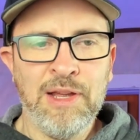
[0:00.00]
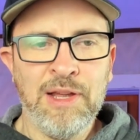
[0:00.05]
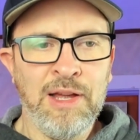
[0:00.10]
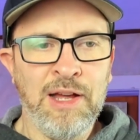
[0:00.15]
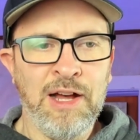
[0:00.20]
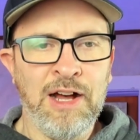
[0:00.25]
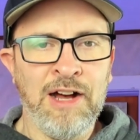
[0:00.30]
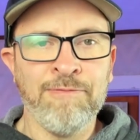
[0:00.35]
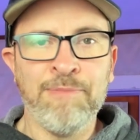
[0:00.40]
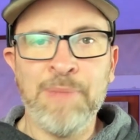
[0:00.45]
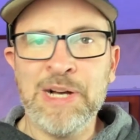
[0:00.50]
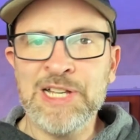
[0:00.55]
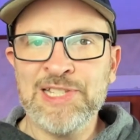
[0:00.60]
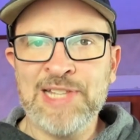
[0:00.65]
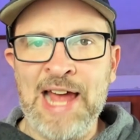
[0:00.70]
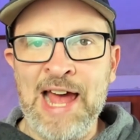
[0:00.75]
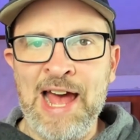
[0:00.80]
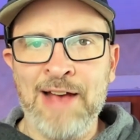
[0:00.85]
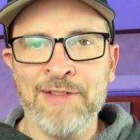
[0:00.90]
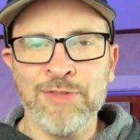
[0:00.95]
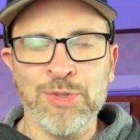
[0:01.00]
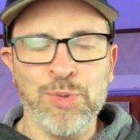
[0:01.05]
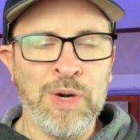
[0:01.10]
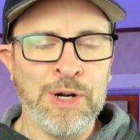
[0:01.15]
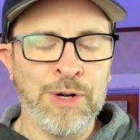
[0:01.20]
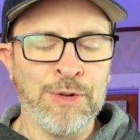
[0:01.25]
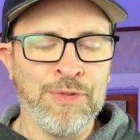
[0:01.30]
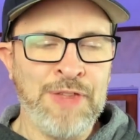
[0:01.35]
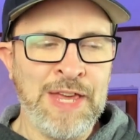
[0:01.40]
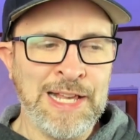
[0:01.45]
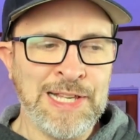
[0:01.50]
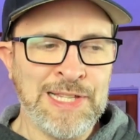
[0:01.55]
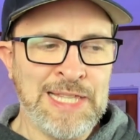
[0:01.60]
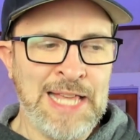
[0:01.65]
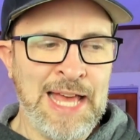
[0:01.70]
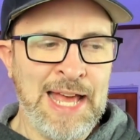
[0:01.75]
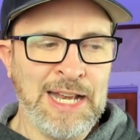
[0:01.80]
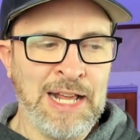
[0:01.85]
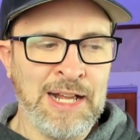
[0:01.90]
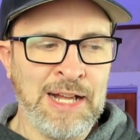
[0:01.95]
of must-haves? What are things
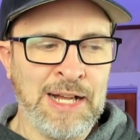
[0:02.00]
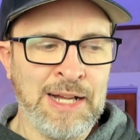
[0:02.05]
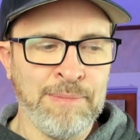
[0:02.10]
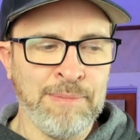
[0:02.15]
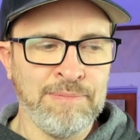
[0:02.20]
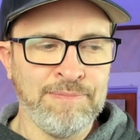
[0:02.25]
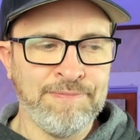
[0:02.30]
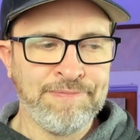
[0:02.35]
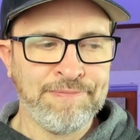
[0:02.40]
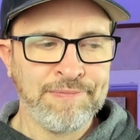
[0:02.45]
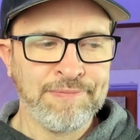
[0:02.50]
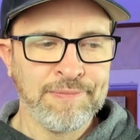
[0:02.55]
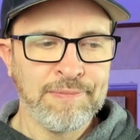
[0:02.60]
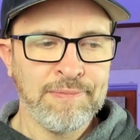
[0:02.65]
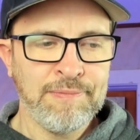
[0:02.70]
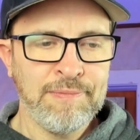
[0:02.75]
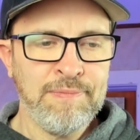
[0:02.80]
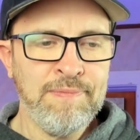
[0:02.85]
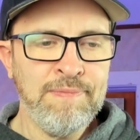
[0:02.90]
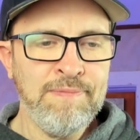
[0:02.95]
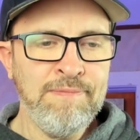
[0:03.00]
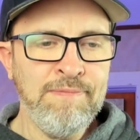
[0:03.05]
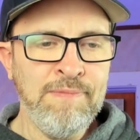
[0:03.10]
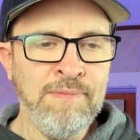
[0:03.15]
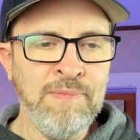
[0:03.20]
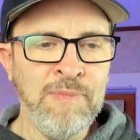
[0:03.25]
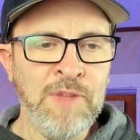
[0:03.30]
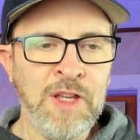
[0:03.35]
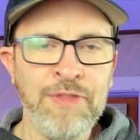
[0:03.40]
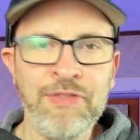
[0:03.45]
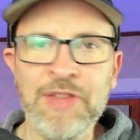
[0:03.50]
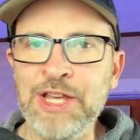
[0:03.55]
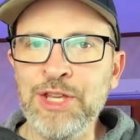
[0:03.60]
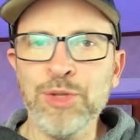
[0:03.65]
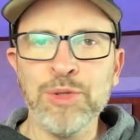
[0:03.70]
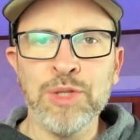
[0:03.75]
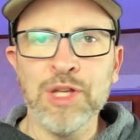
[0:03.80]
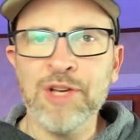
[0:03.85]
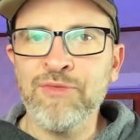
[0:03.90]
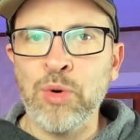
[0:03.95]
that that
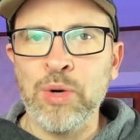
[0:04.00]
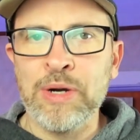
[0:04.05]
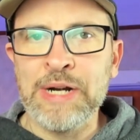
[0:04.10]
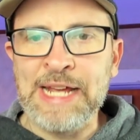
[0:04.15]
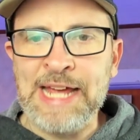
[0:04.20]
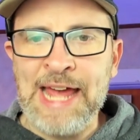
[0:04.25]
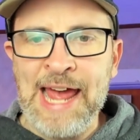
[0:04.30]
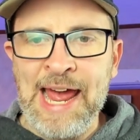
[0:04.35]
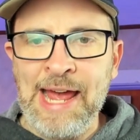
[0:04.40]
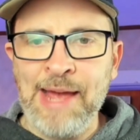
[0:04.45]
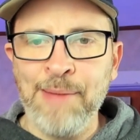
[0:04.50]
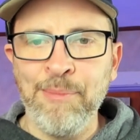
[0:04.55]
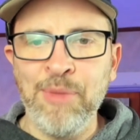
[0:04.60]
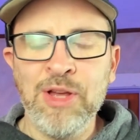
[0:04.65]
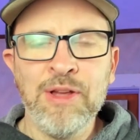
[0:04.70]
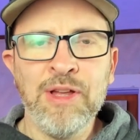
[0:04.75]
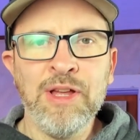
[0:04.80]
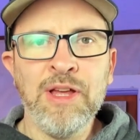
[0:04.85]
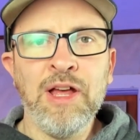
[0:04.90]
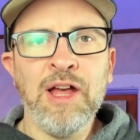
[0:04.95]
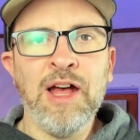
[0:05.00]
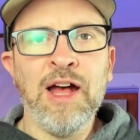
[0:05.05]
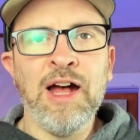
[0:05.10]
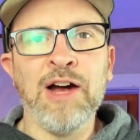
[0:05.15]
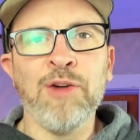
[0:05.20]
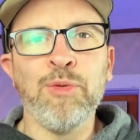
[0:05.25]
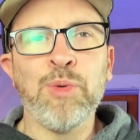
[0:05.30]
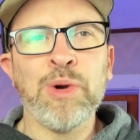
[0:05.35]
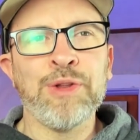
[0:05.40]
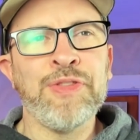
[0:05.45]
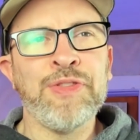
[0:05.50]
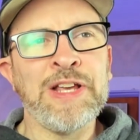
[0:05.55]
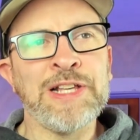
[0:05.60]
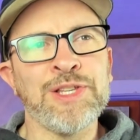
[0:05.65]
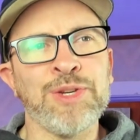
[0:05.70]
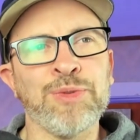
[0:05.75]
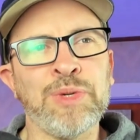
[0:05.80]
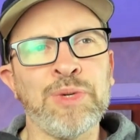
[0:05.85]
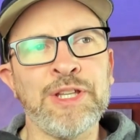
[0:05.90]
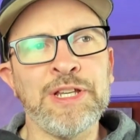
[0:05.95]
you look for in a game? What are things
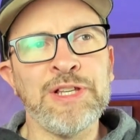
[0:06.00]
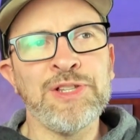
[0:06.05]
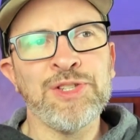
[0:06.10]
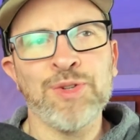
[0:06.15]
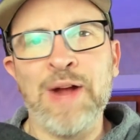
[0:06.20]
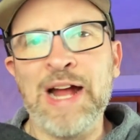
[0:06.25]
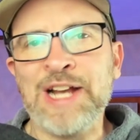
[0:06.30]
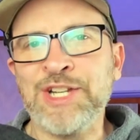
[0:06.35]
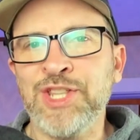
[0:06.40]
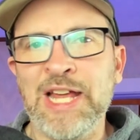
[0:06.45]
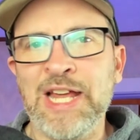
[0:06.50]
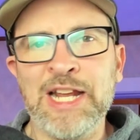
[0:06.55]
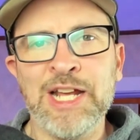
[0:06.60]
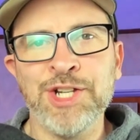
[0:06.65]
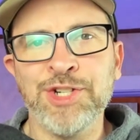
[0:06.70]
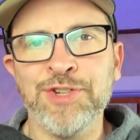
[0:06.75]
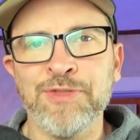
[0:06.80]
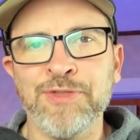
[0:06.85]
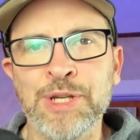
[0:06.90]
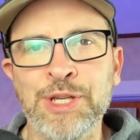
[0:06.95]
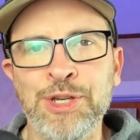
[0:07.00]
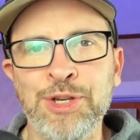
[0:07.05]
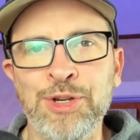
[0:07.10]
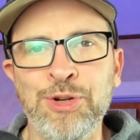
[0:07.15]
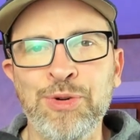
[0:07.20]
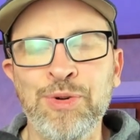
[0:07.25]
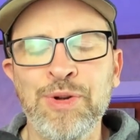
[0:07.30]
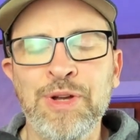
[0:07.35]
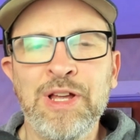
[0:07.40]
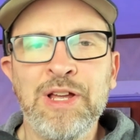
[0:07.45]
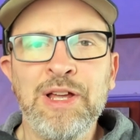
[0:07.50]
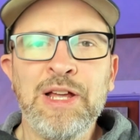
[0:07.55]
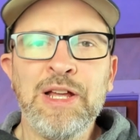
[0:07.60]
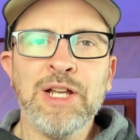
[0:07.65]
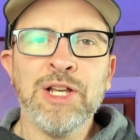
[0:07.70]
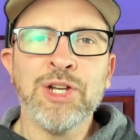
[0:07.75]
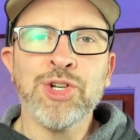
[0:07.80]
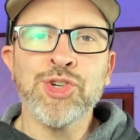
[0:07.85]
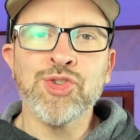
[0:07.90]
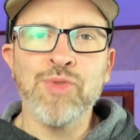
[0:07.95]
that really scratch that itch for you?
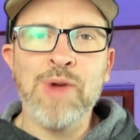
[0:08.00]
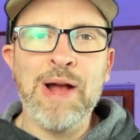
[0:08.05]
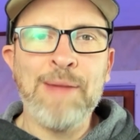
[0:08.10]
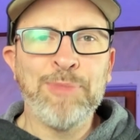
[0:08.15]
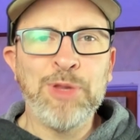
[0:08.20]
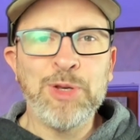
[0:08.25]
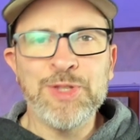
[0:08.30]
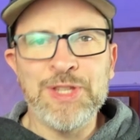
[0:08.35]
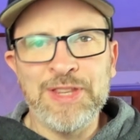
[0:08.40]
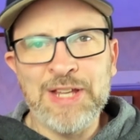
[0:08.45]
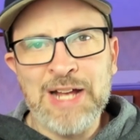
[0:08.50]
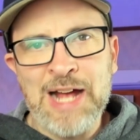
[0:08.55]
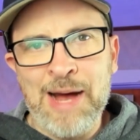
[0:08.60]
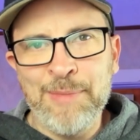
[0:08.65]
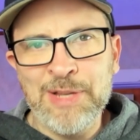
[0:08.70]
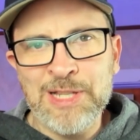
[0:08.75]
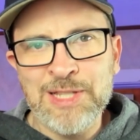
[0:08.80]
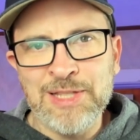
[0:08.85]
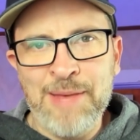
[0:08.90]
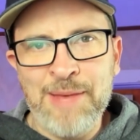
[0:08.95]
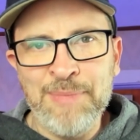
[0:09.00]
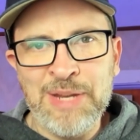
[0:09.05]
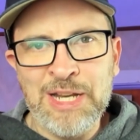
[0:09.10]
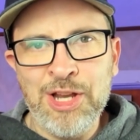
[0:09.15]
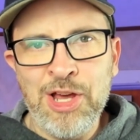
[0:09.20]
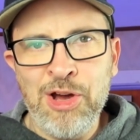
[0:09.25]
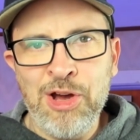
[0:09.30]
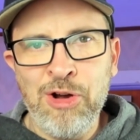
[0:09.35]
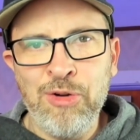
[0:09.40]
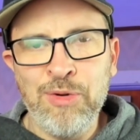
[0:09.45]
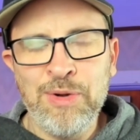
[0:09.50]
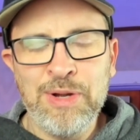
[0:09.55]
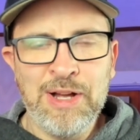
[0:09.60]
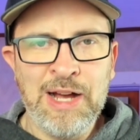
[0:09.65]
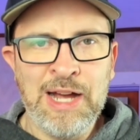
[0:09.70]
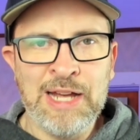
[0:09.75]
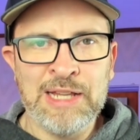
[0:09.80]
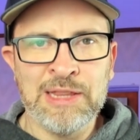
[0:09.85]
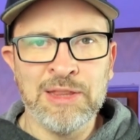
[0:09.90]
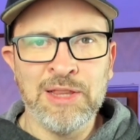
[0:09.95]
Drop those in the comments. Let me know.
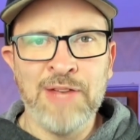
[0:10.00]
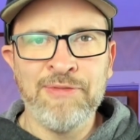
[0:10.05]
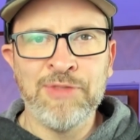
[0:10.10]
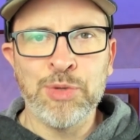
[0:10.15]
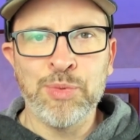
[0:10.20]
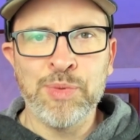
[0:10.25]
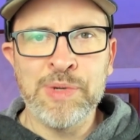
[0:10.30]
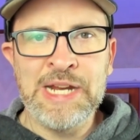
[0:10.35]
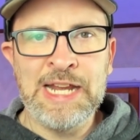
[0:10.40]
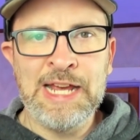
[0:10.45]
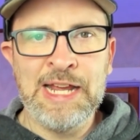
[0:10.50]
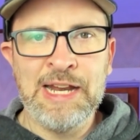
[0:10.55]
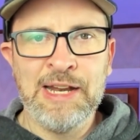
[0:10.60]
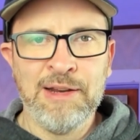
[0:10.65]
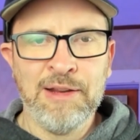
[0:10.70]
I'd love to read it.